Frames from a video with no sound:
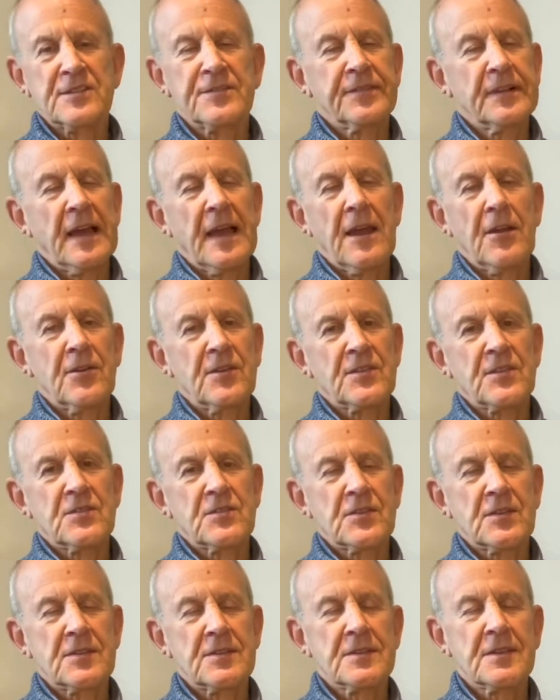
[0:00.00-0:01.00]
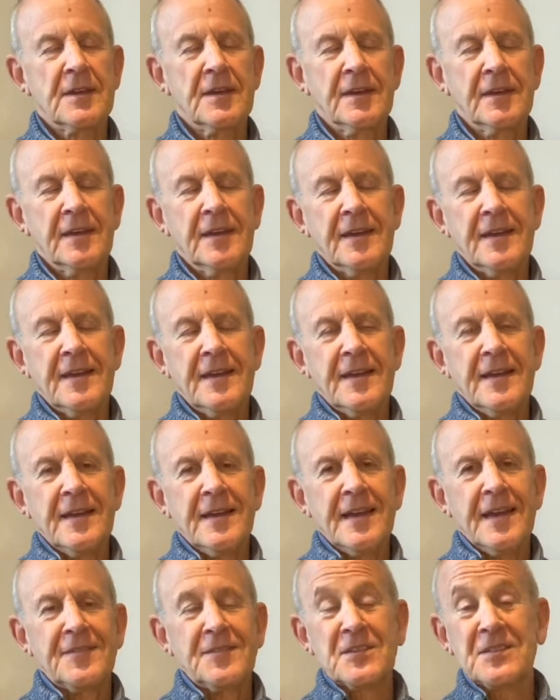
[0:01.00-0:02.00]
Flower Essences.
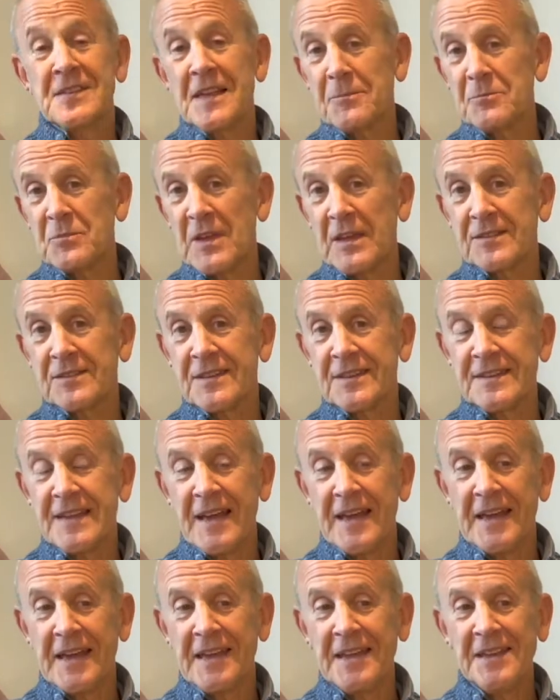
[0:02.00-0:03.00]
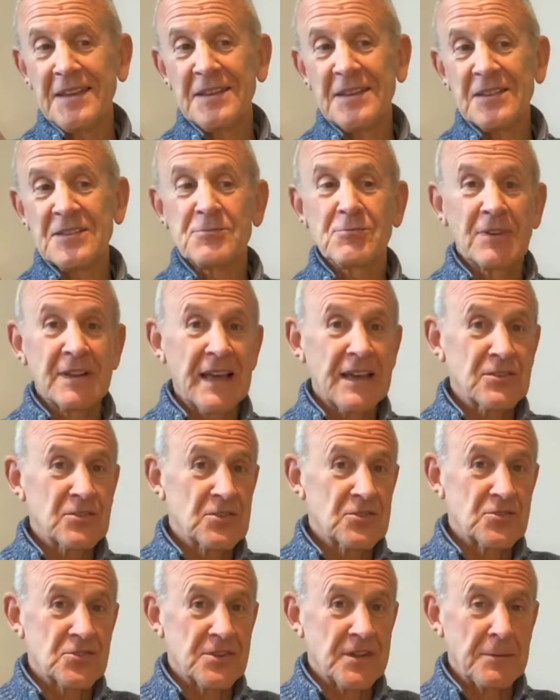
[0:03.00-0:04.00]
And the subject today is
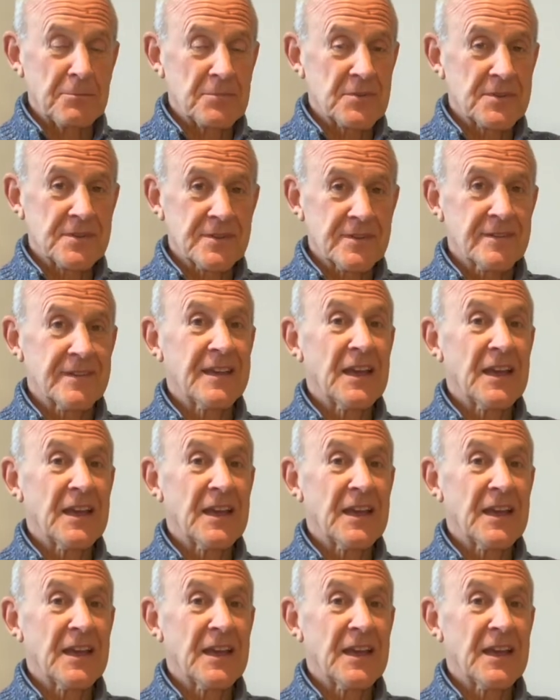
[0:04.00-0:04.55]
relationships,